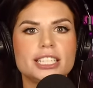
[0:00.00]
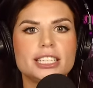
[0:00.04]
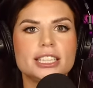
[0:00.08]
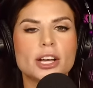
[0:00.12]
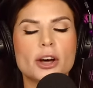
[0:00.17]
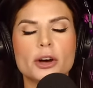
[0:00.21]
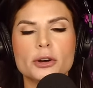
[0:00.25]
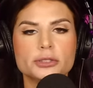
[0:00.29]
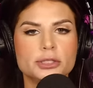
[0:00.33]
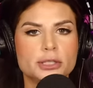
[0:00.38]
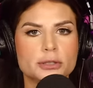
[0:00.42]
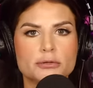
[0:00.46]
the
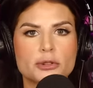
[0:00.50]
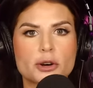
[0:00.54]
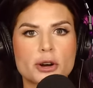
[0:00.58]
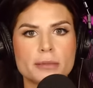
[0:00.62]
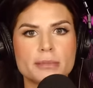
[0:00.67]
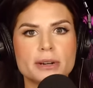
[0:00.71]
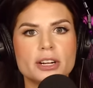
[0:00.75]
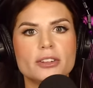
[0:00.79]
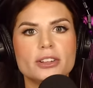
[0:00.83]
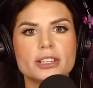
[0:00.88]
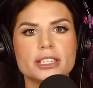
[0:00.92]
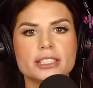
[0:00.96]
host of
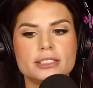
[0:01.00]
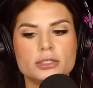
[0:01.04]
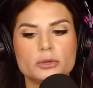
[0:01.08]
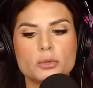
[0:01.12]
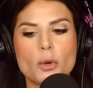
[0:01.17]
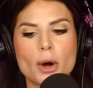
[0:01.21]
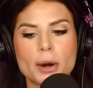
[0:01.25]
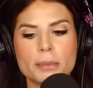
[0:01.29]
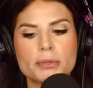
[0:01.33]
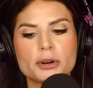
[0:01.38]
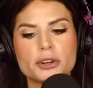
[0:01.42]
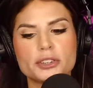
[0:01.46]
Criminal, is
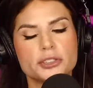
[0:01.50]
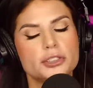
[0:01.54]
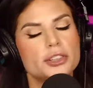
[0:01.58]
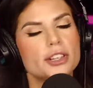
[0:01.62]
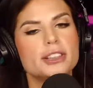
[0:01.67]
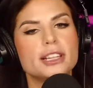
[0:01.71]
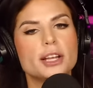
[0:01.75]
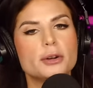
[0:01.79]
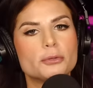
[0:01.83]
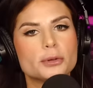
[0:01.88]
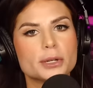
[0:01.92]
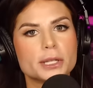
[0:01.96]
one
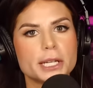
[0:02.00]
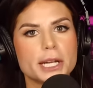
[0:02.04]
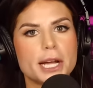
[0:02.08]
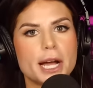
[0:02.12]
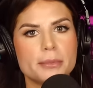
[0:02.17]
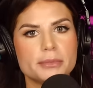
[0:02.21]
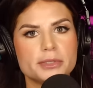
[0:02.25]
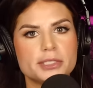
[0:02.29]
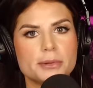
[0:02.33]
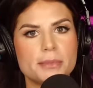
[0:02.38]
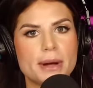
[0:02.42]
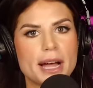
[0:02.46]
person that really
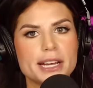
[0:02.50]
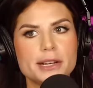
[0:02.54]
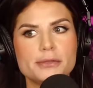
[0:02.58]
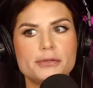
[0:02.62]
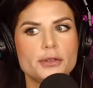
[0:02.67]
comes to mind.